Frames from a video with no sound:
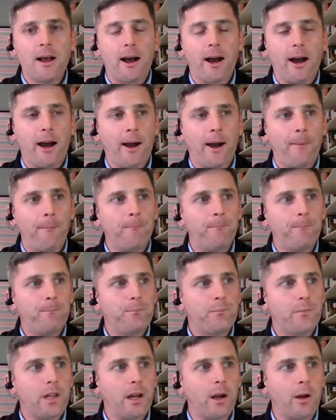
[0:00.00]
Um,
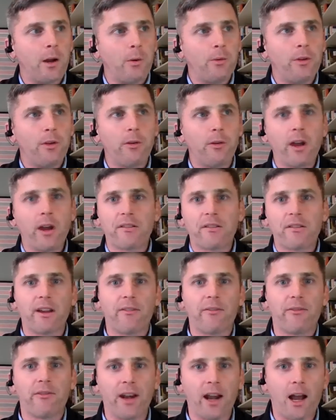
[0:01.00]
you know, you guys
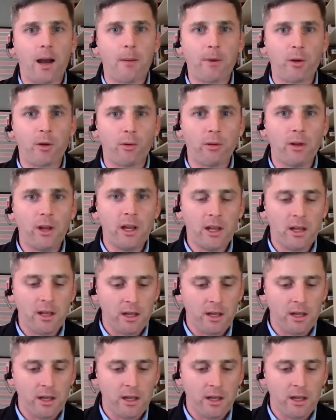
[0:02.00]
have phenomenal